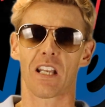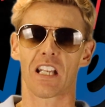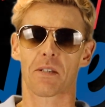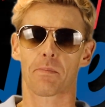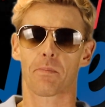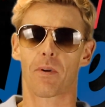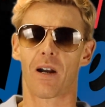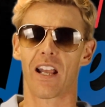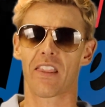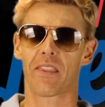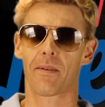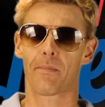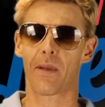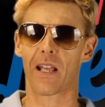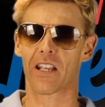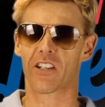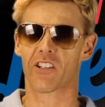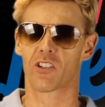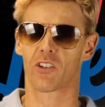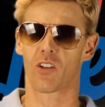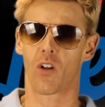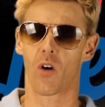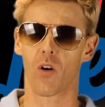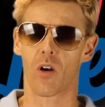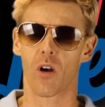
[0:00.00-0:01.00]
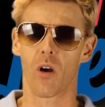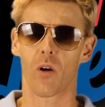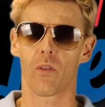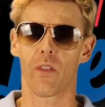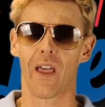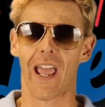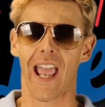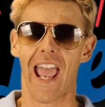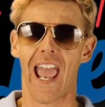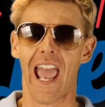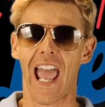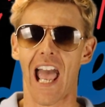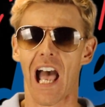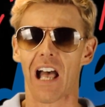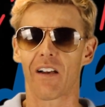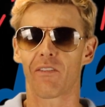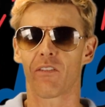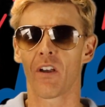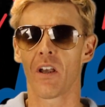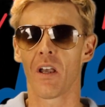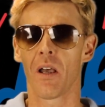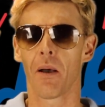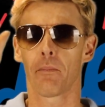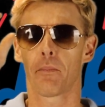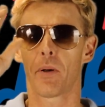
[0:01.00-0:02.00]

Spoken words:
It's probably the best logo they have.